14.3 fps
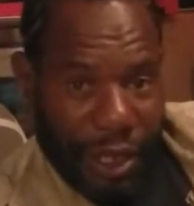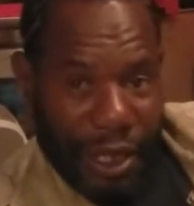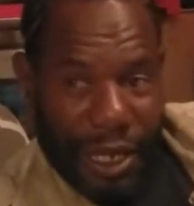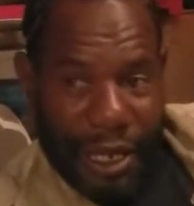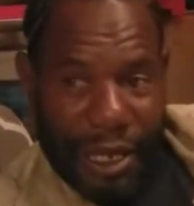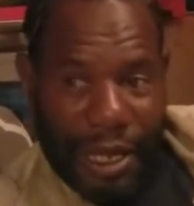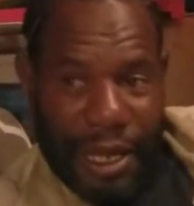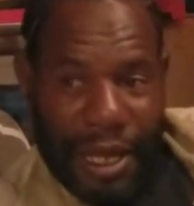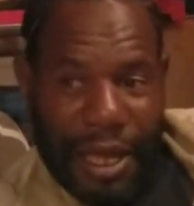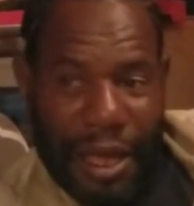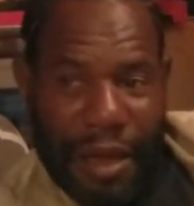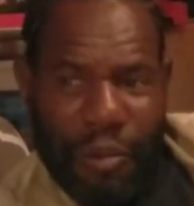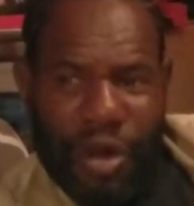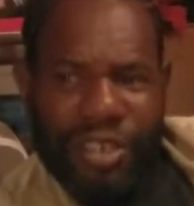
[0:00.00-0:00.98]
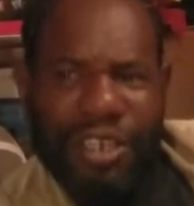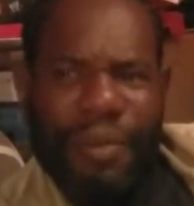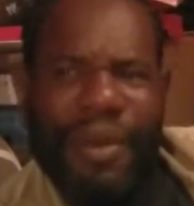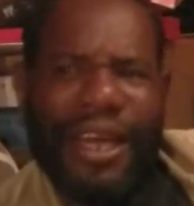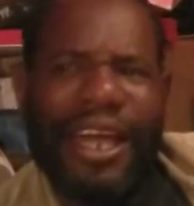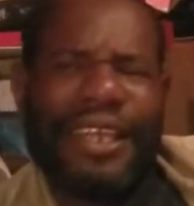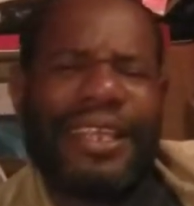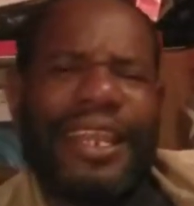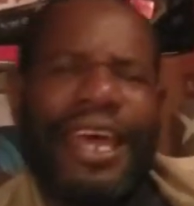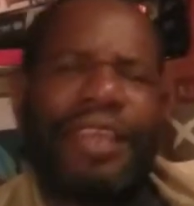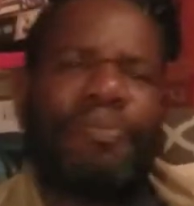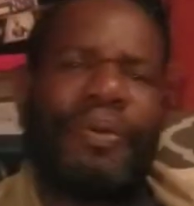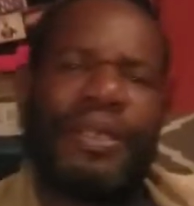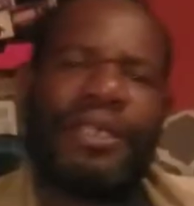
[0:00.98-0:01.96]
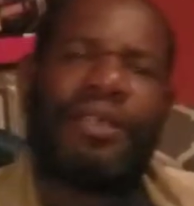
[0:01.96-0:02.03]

yeah. But Jamaica is a nice place,